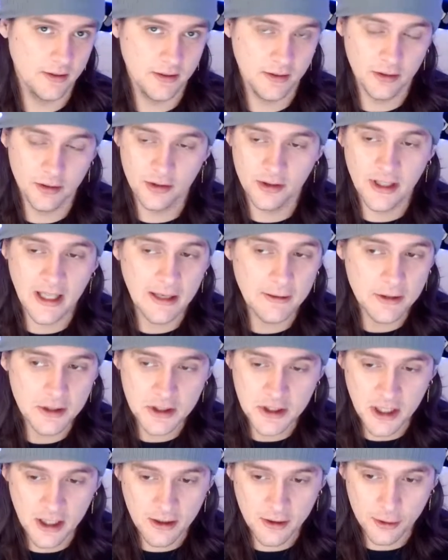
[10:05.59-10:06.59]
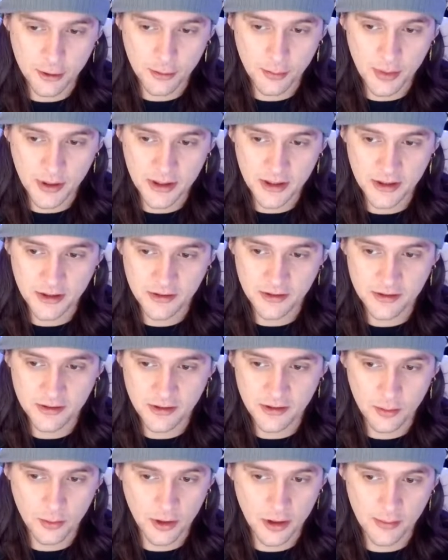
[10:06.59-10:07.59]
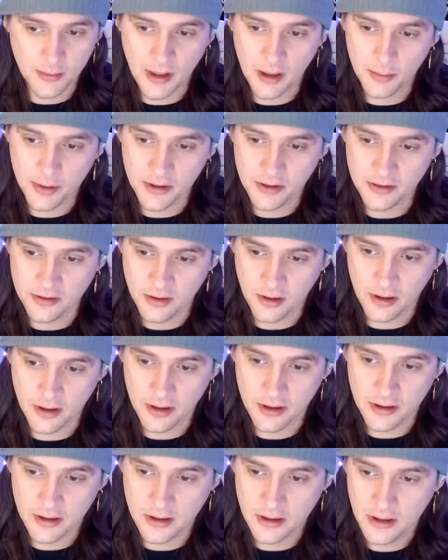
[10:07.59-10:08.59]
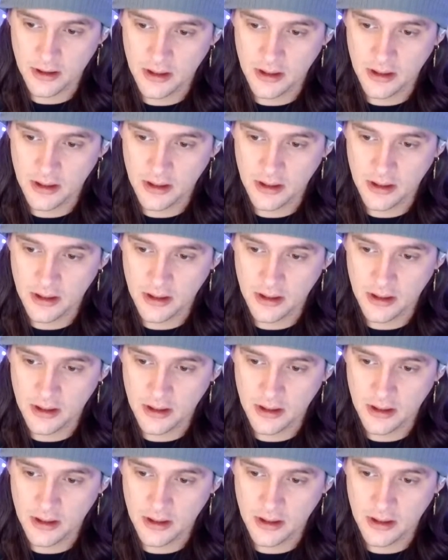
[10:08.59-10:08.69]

You're allowed to share your opinions. Don't worry about being sorry.